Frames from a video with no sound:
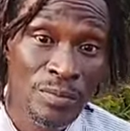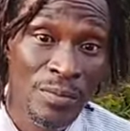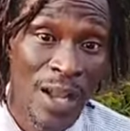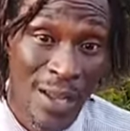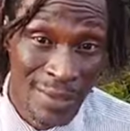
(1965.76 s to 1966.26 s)

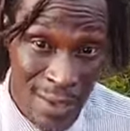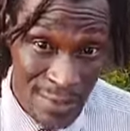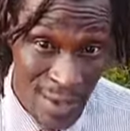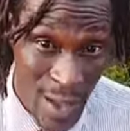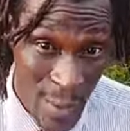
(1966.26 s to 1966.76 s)
don't
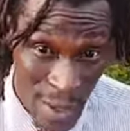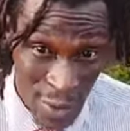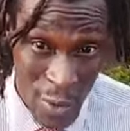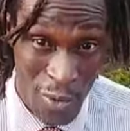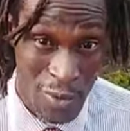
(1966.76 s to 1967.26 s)
think they how they
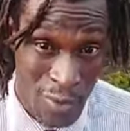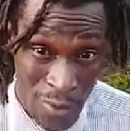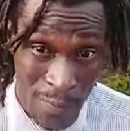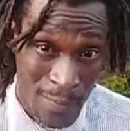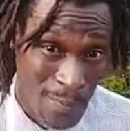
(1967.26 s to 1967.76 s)
talk.
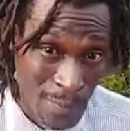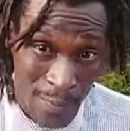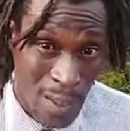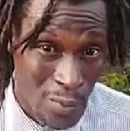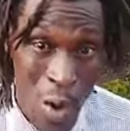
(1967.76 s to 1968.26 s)

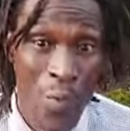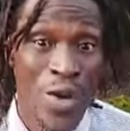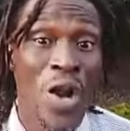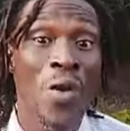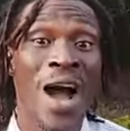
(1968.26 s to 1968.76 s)
Well, we
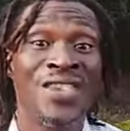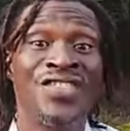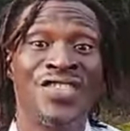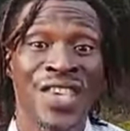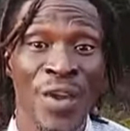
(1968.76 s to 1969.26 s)
no one
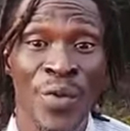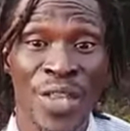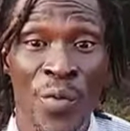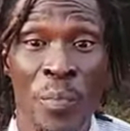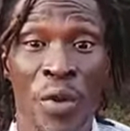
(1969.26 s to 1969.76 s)
seeing
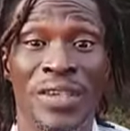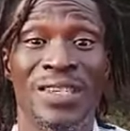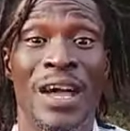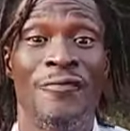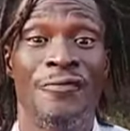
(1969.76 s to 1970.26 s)
within the
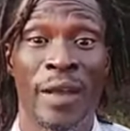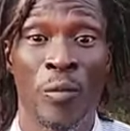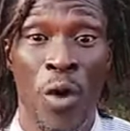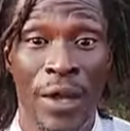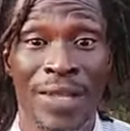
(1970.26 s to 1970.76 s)
political
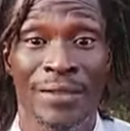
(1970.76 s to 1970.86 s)
framework now